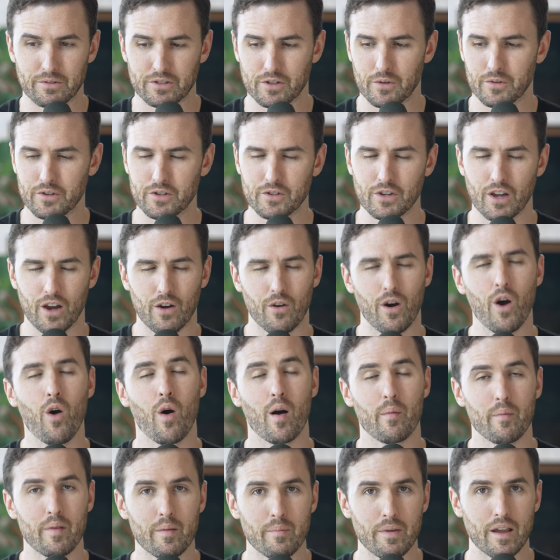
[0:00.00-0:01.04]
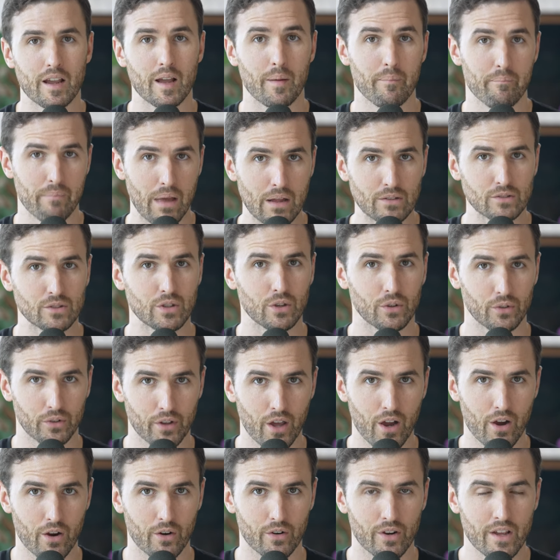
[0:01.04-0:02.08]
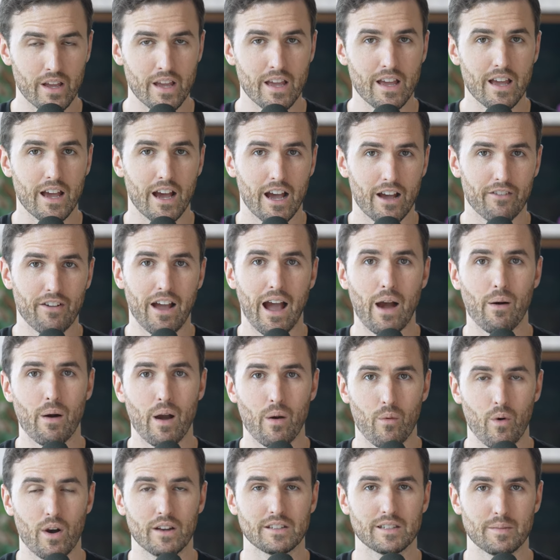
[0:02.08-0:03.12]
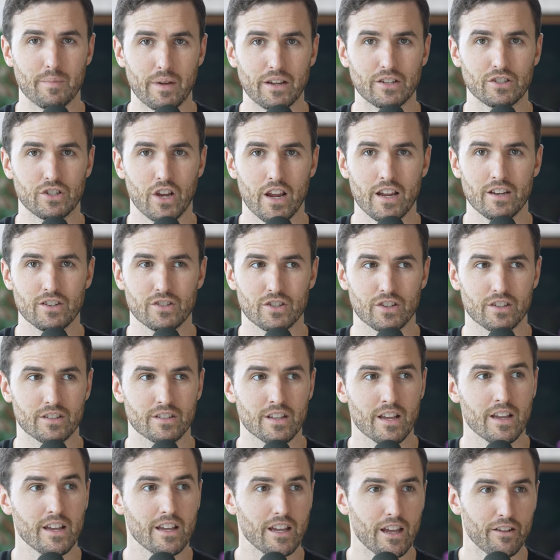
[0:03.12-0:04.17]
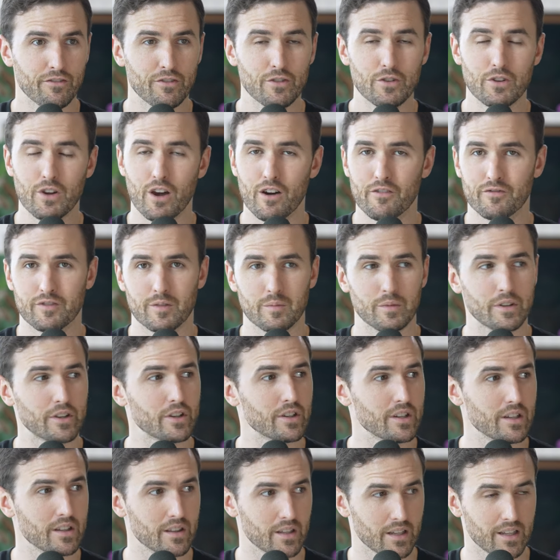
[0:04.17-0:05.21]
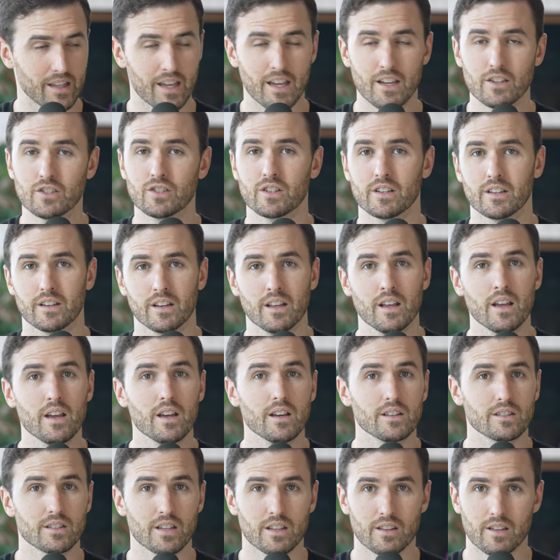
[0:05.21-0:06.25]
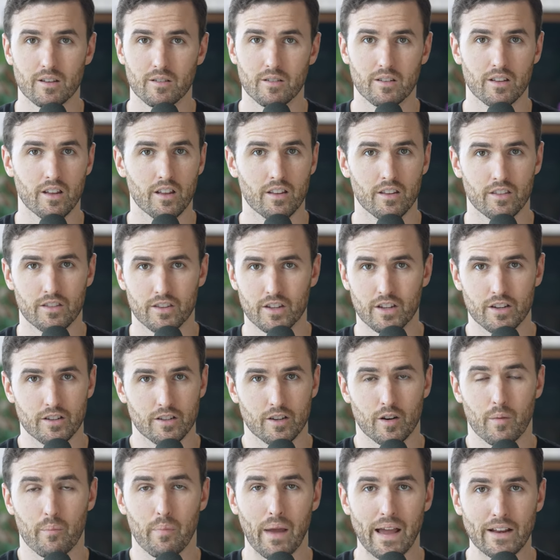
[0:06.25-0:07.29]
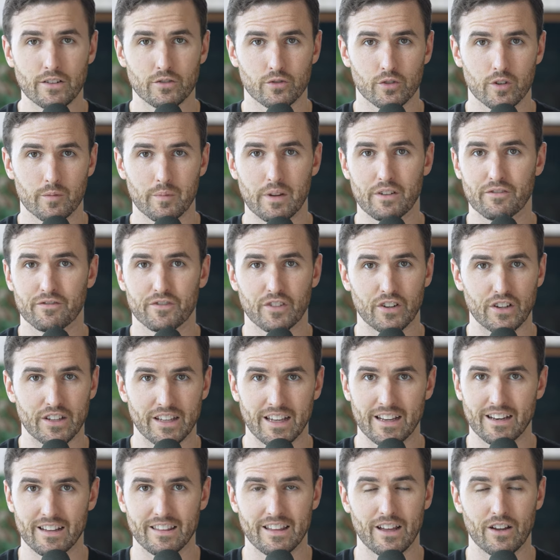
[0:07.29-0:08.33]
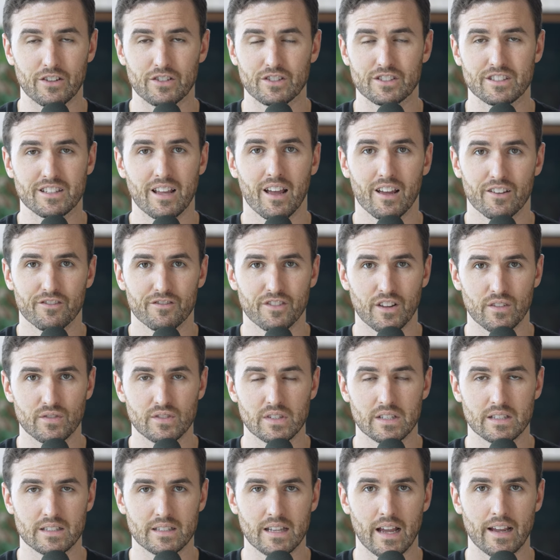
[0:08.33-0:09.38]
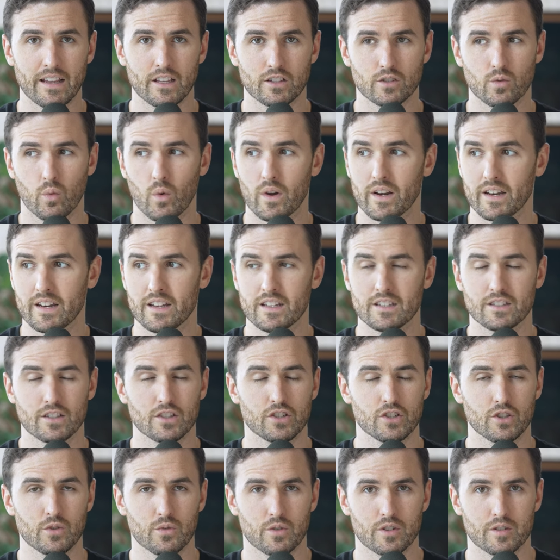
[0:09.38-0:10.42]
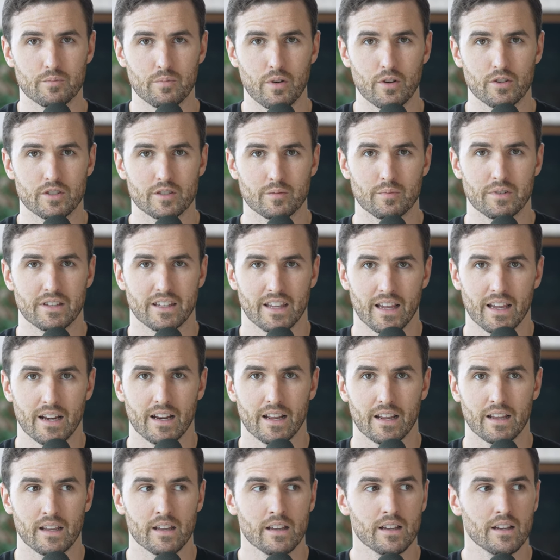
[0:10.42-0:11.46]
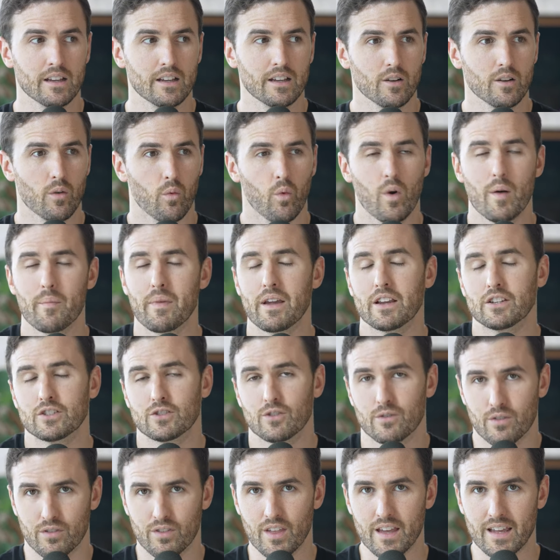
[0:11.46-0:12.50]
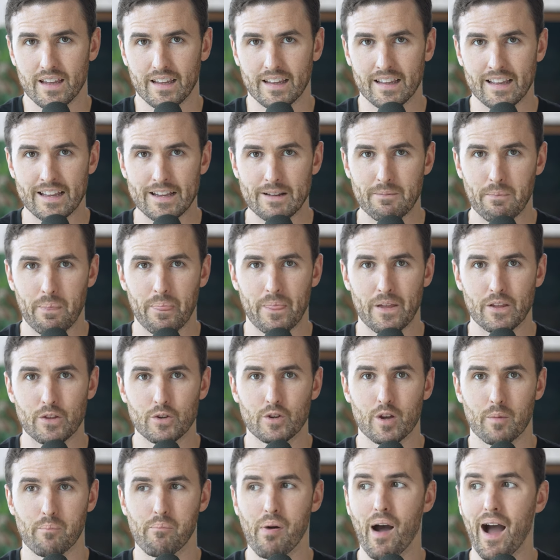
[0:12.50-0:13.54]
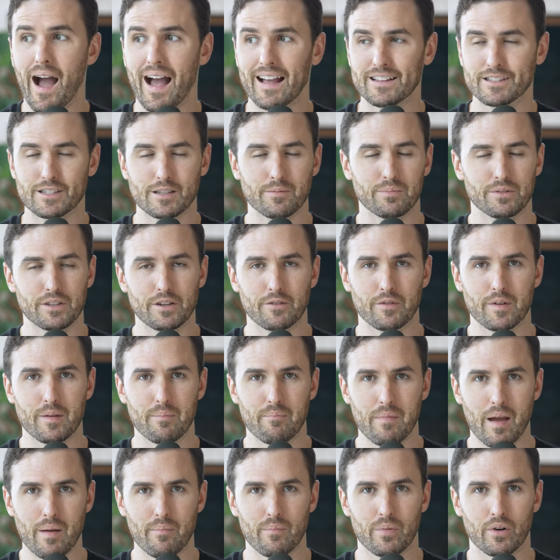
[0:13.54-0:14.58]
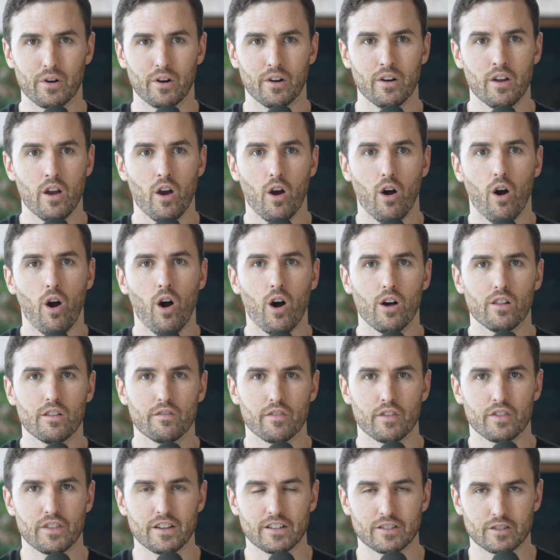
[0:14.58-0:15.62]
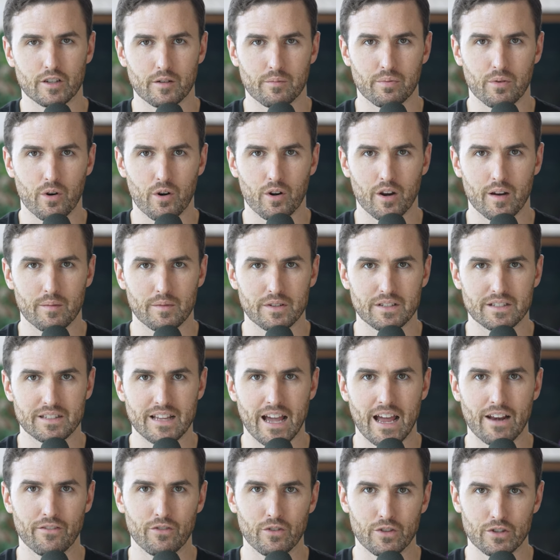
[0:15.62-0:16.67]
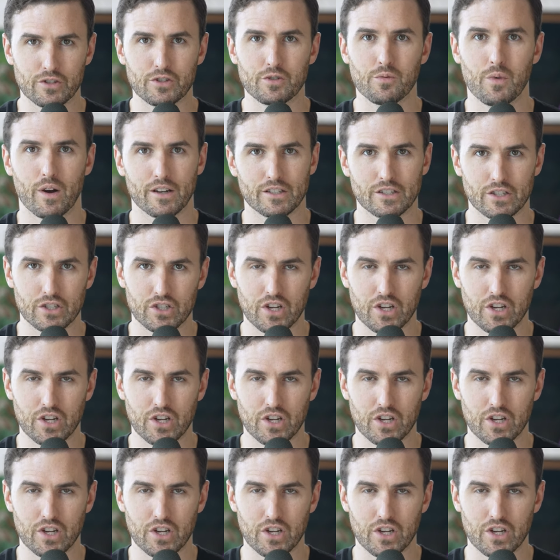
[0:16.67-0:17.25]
So when you go, oh, I'm going to make a mental note of how I want to make changes. If you go from literally the kitchen to your bedroom and forget in those 10, 15 seconds what it is that you were supposed to be getting, what makes you think that you could possibly remember all of the things that are programmed inside of you that you want to